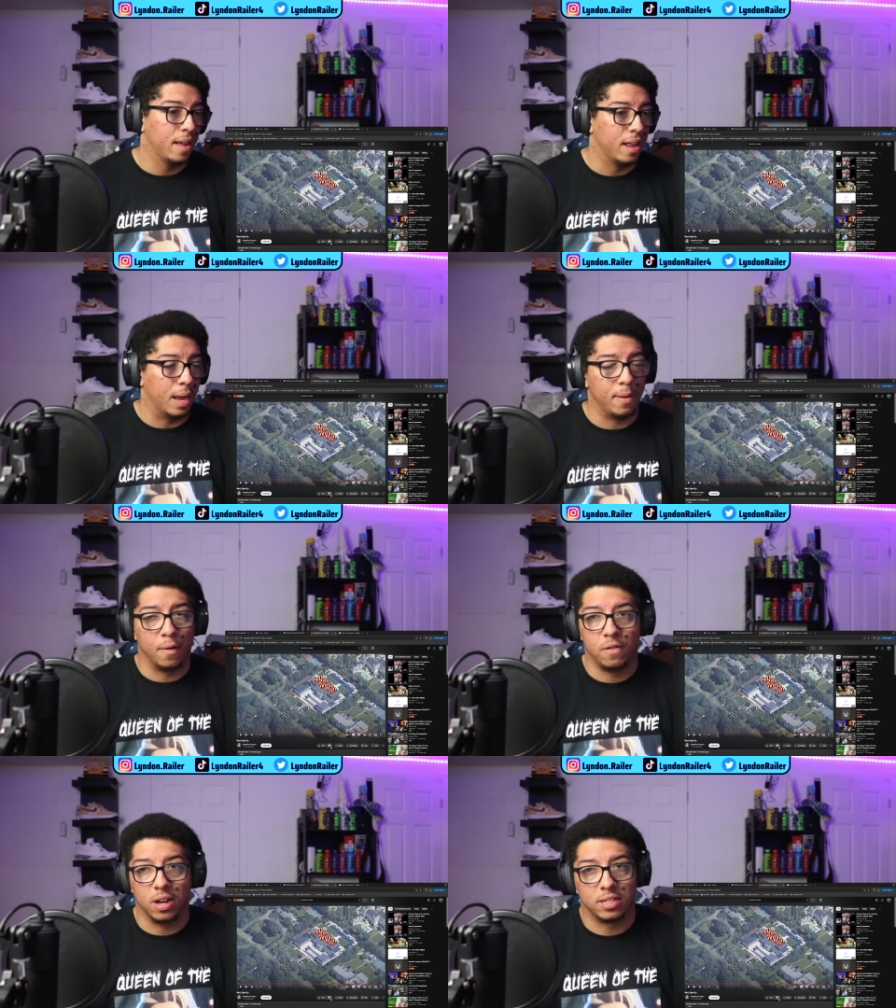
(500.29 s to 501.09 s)
Let me know if
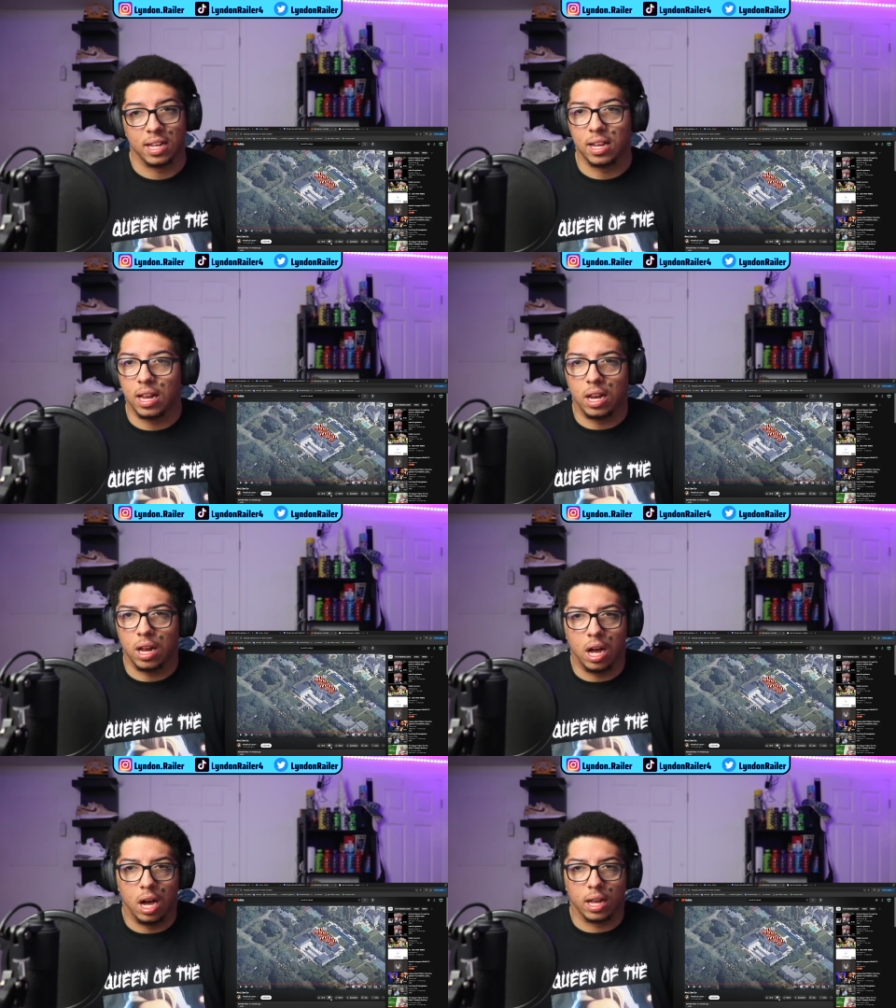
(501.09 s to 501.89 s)
you guys think
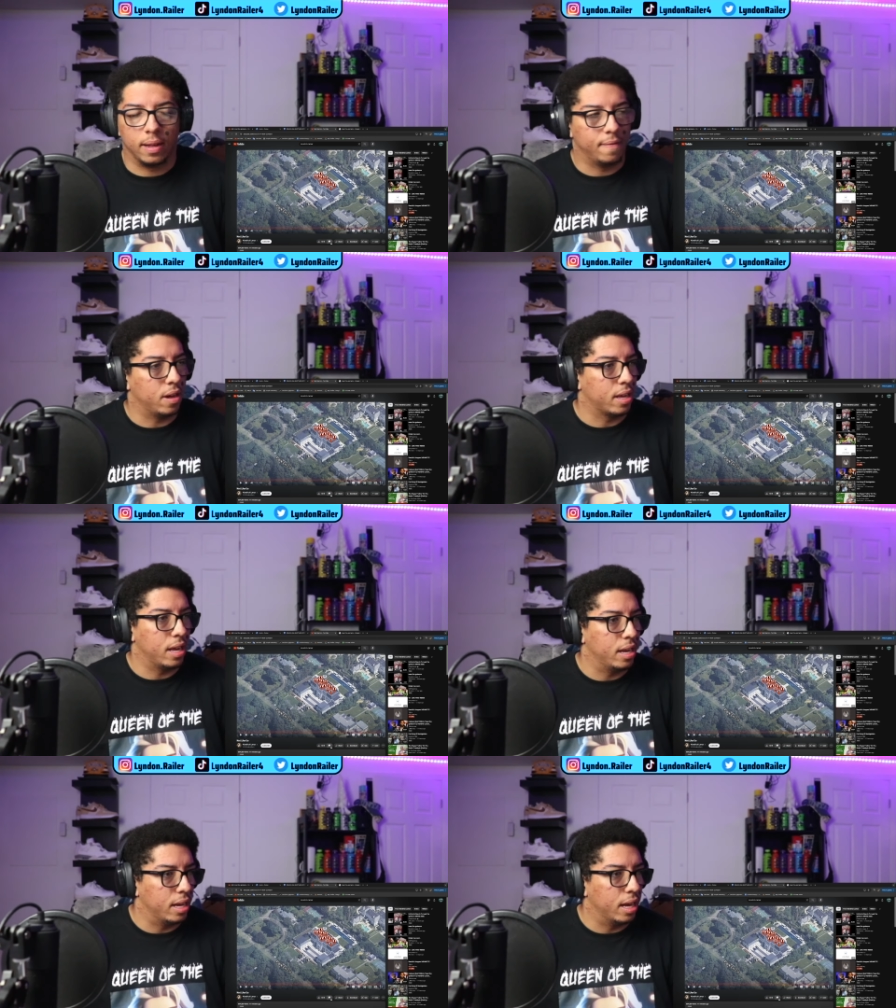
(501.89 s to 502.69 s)
uh,
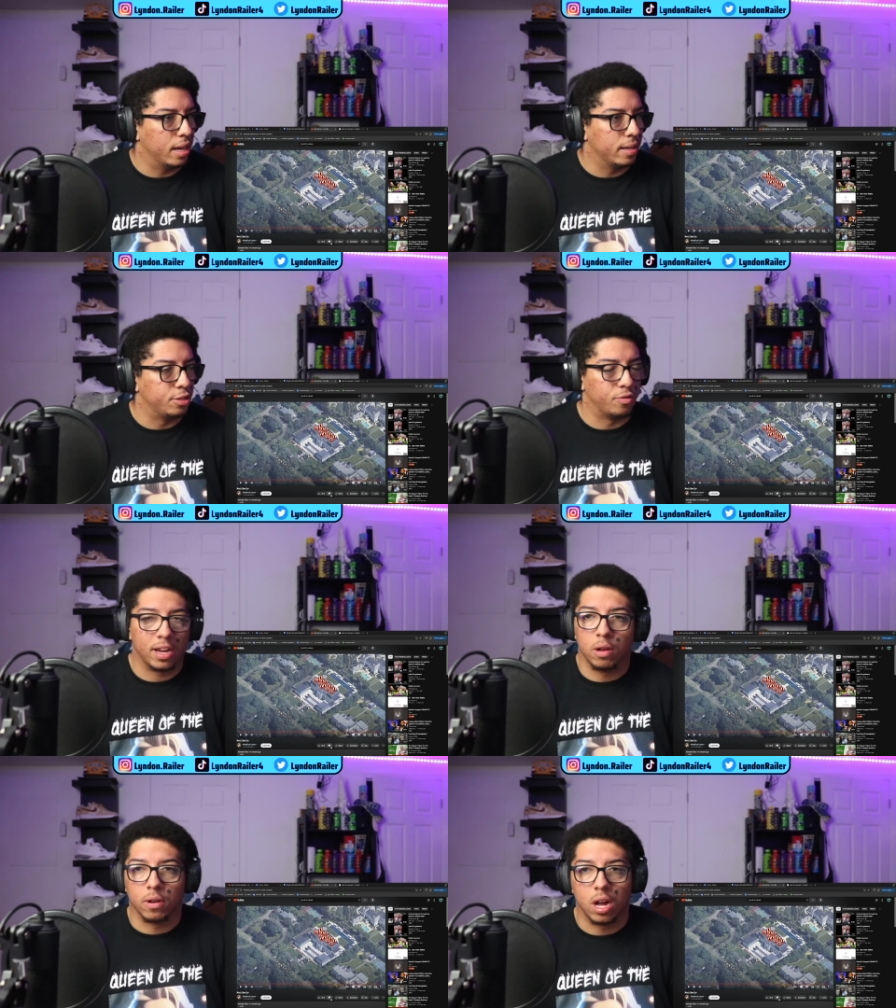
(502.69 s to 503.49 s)
fucking Drake
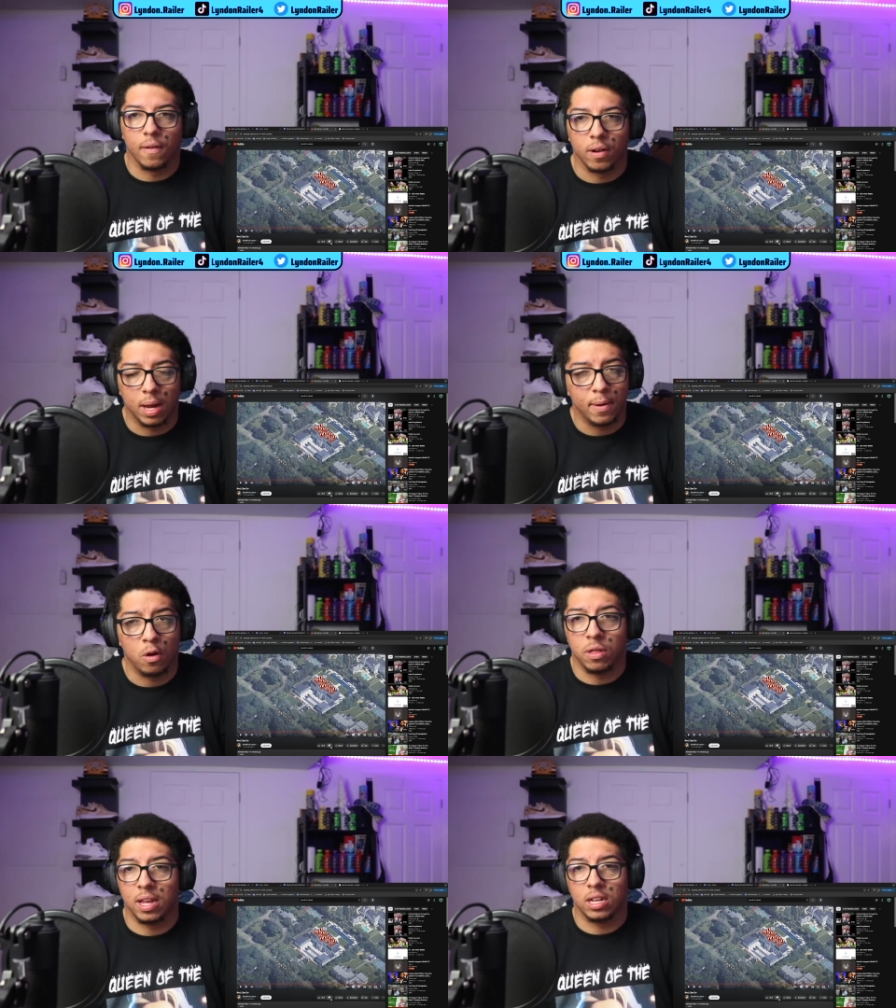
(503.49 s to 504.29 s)
can recover. Let me know who
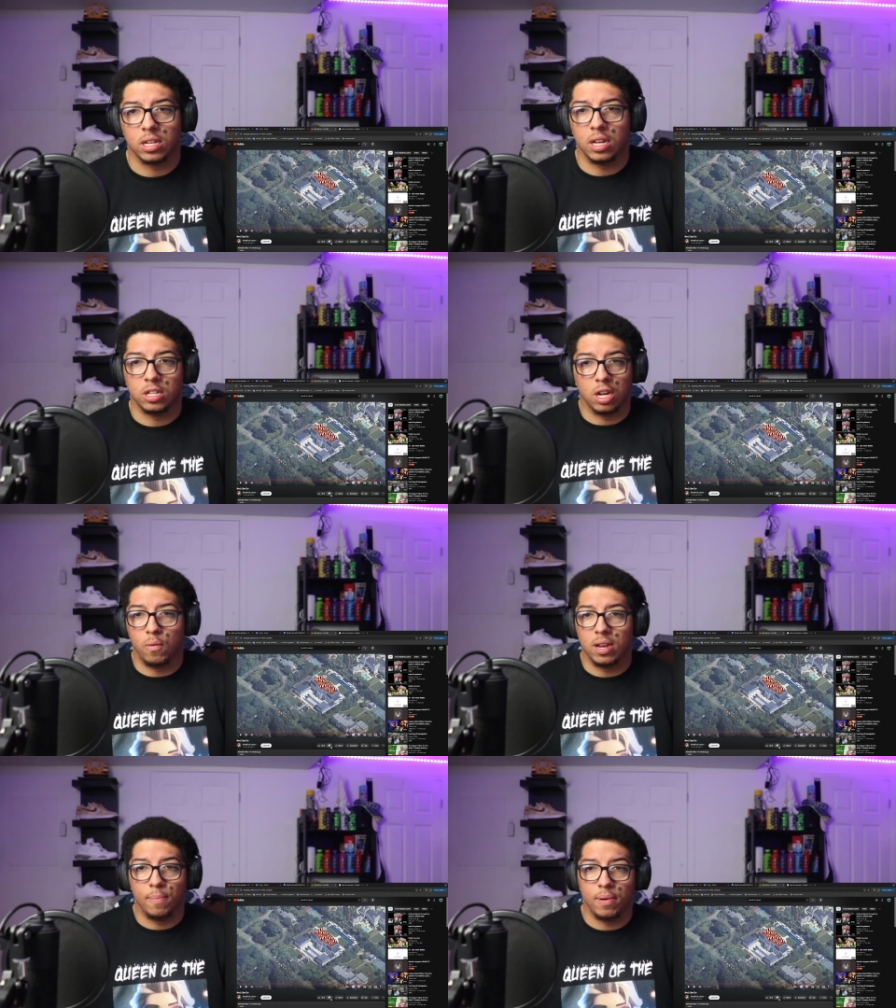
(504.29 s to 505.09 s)
you think is going to
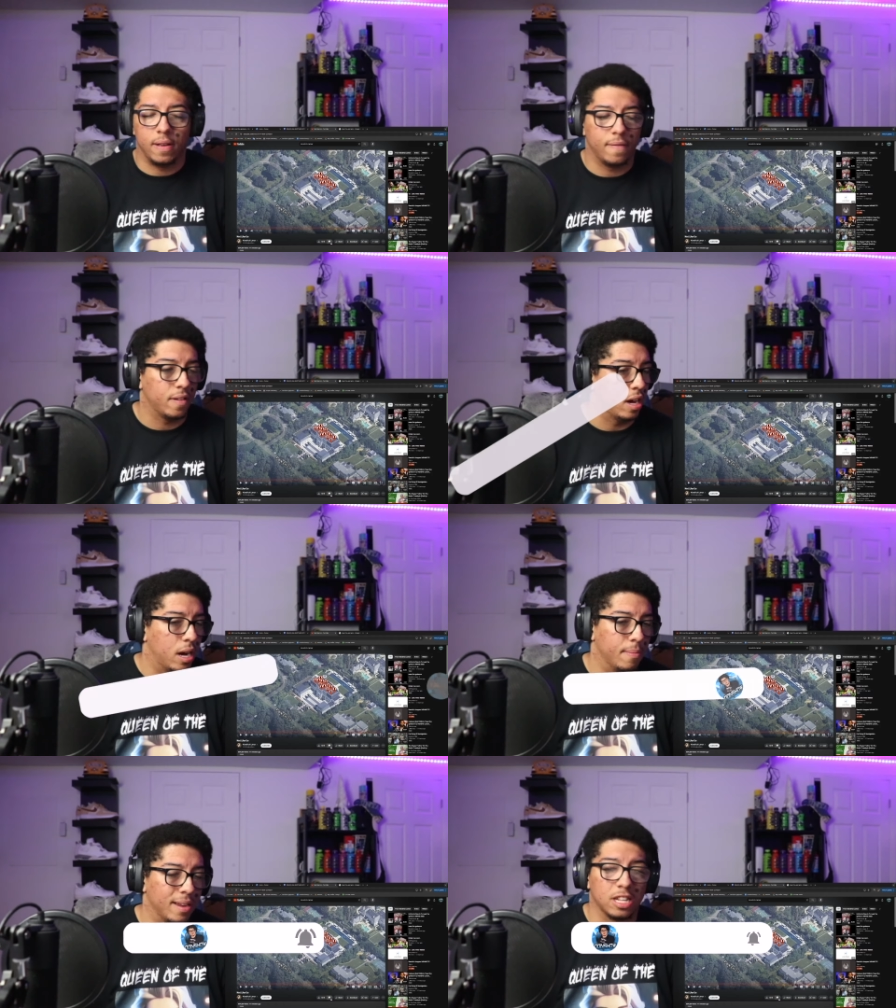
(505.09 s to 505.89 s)
win the beef.
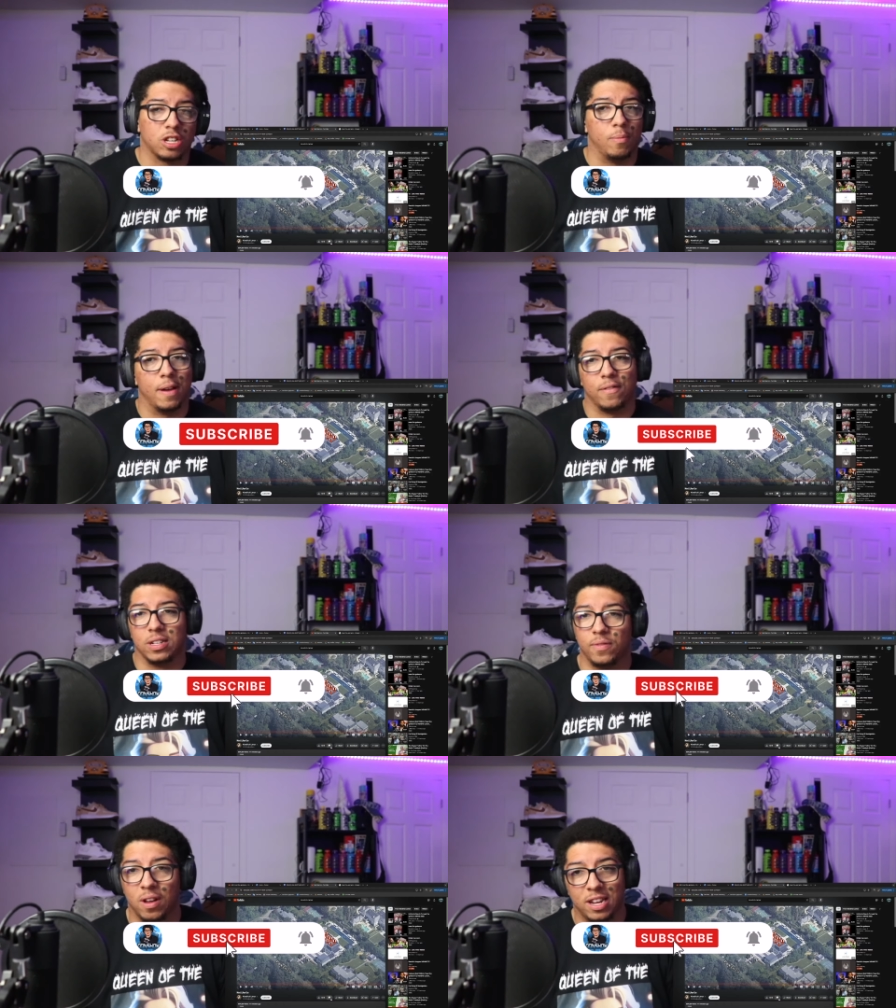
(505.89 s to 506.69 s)
Um, and that's going to be it for this
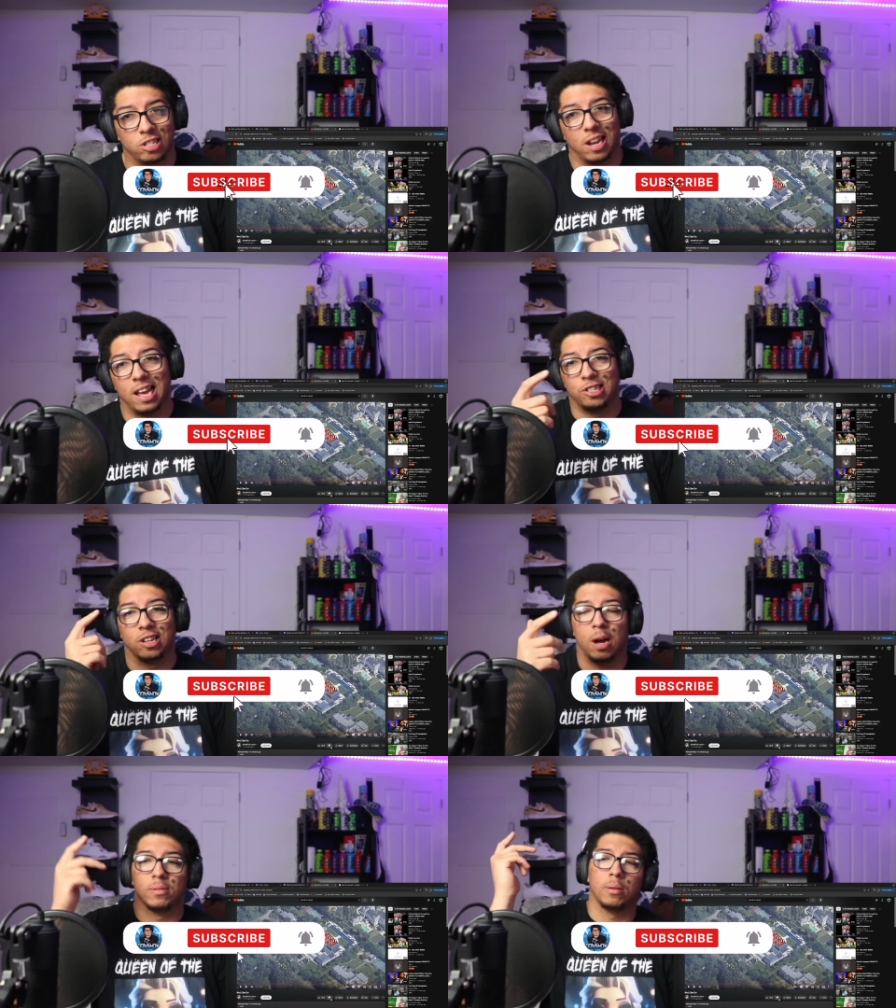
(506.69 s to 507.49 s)
video. I need y'all like, share,
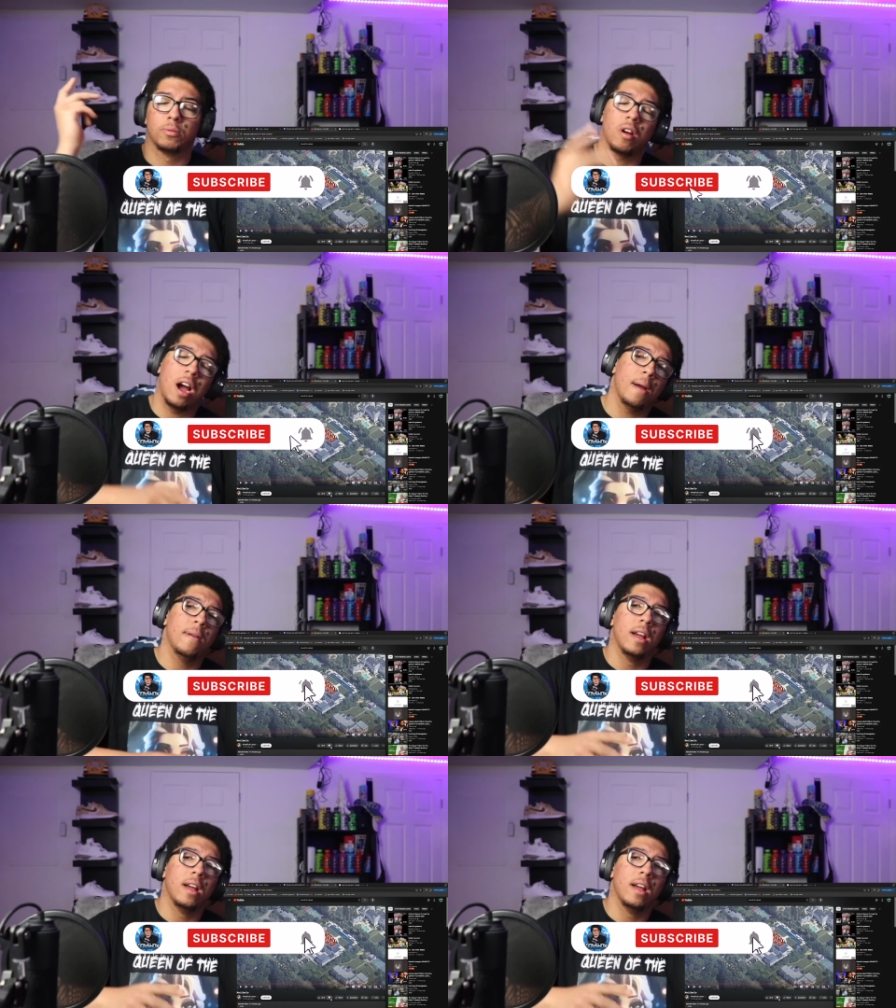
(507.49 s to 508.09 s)
comment, subscribe.